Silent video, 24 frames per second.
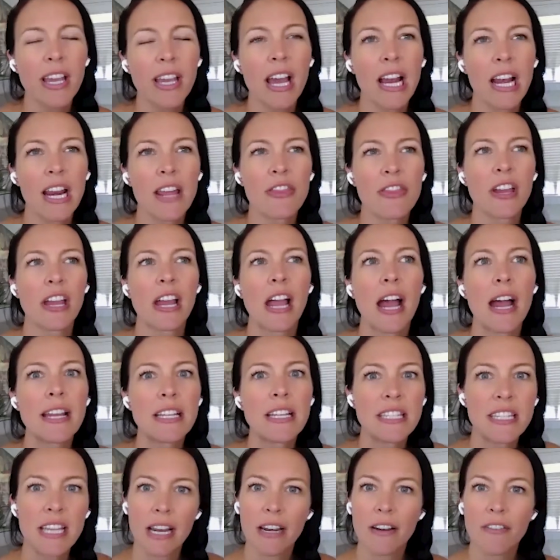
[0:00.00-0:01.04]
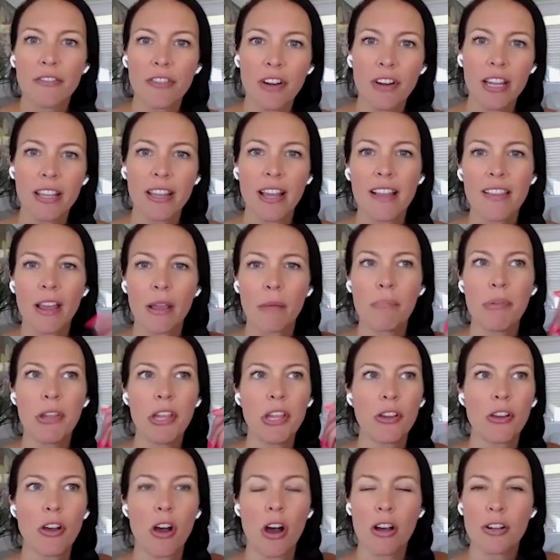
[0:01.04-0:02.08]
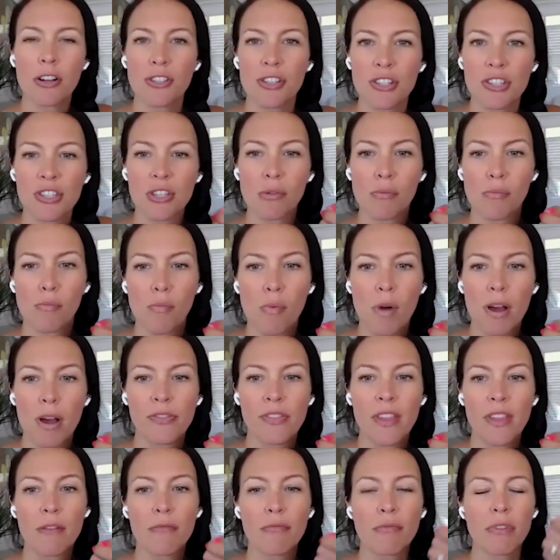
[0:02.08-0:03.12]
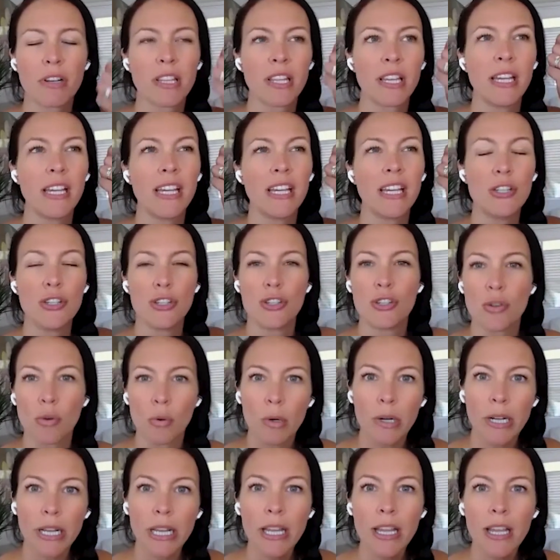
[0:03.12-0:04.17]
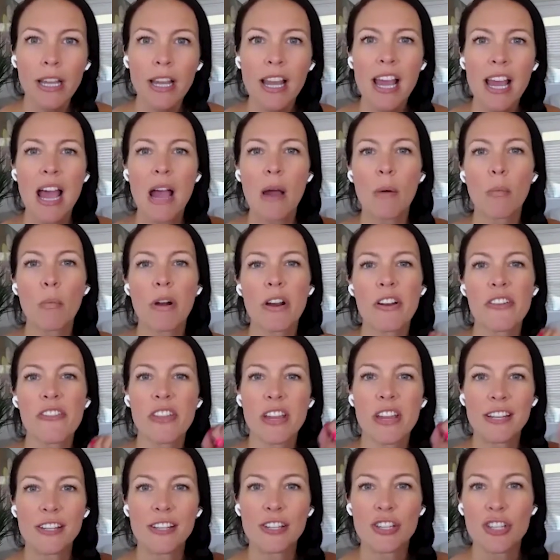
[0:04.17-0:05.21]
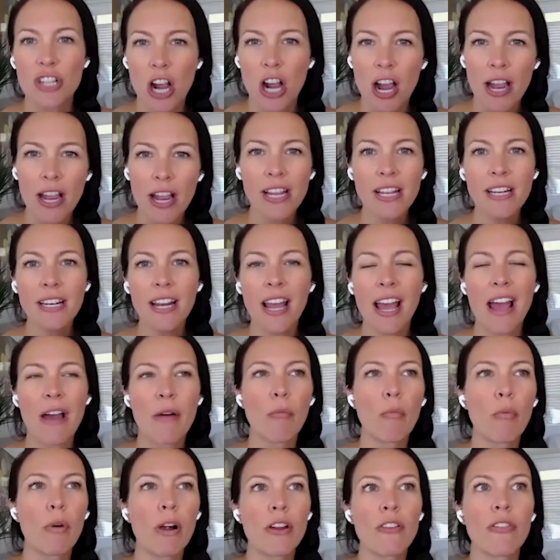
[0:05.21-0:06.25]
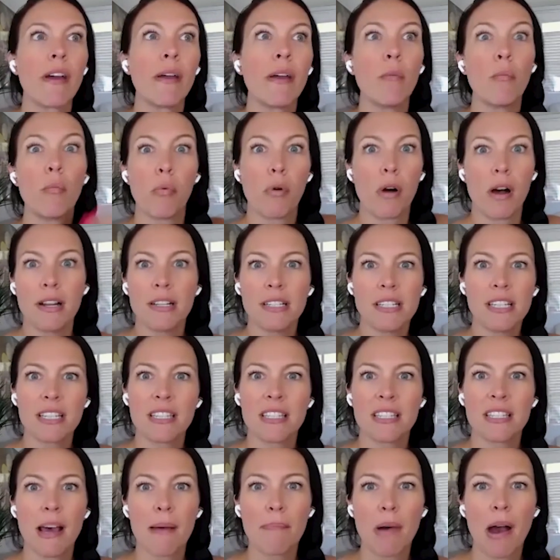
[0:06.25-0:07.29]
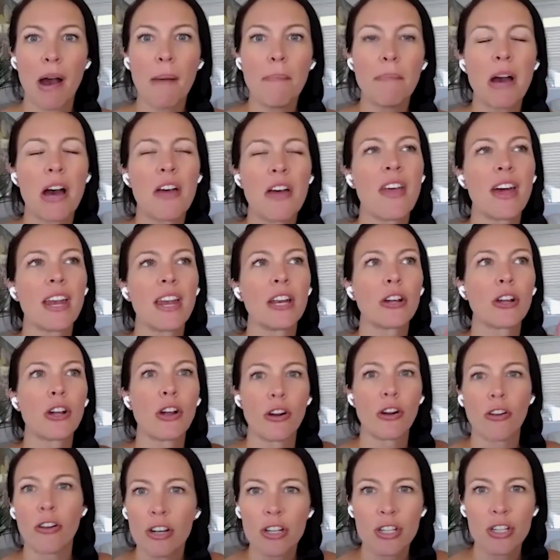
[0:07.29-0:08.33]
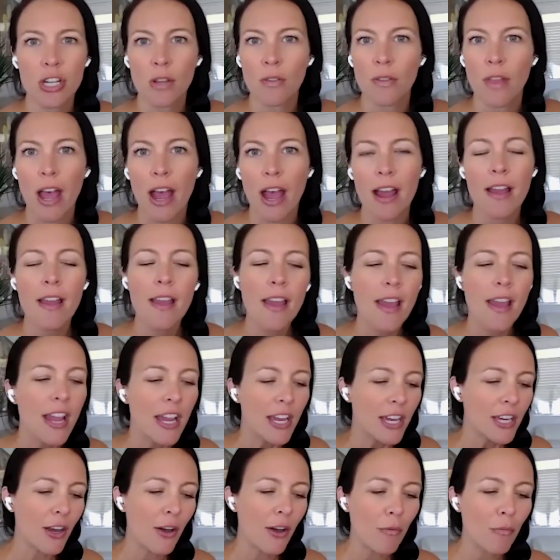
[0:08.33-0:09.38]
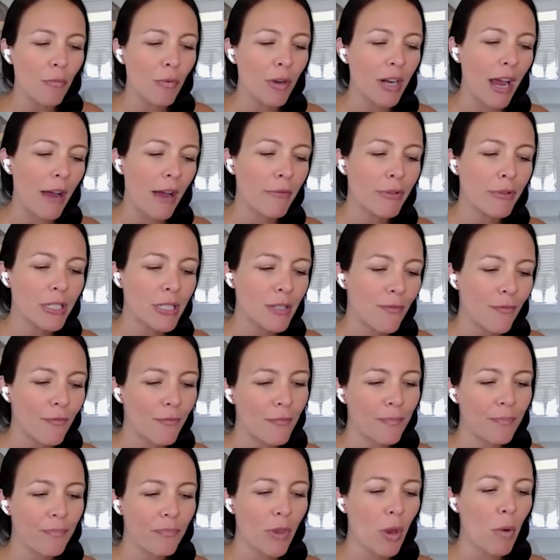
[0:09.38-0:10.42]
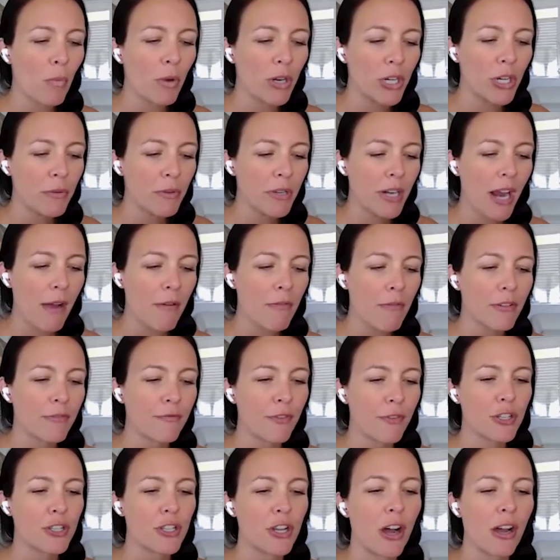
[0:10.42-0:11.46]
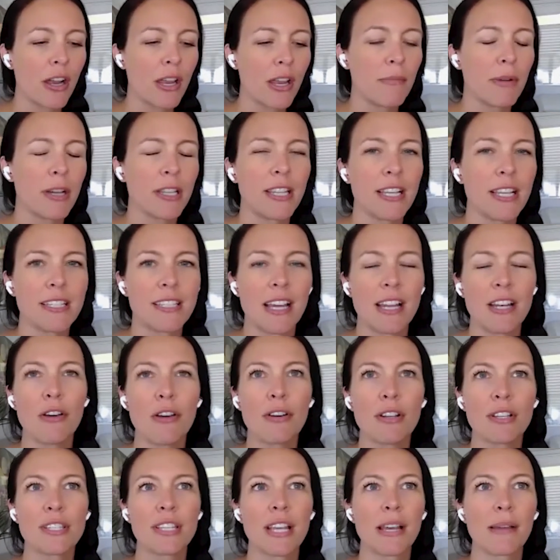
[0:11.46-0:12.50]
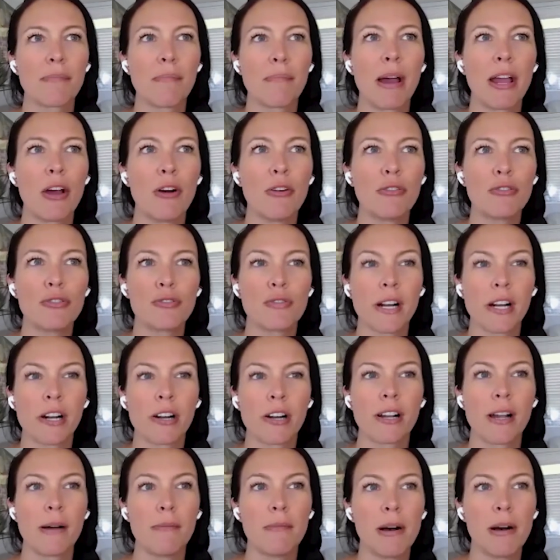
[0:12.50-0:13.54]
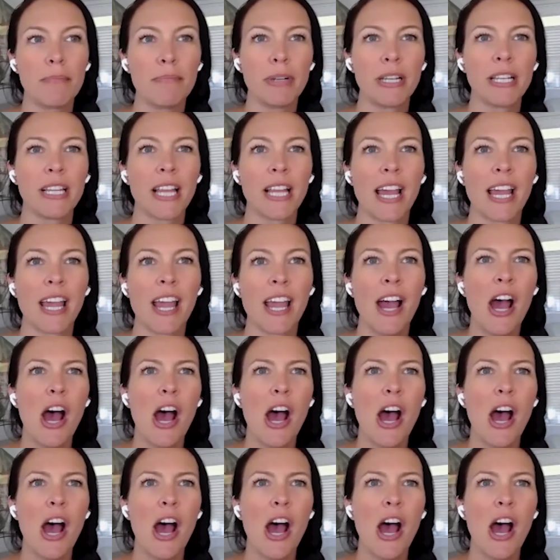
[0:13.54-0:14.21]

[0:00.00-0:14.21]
And I think identifying that, like being conscious to what they really enjoy and where they shine and where they want to step up and then encouraging that. You know, when you and I were first talking about this, I noticed like my own trigger come up being like,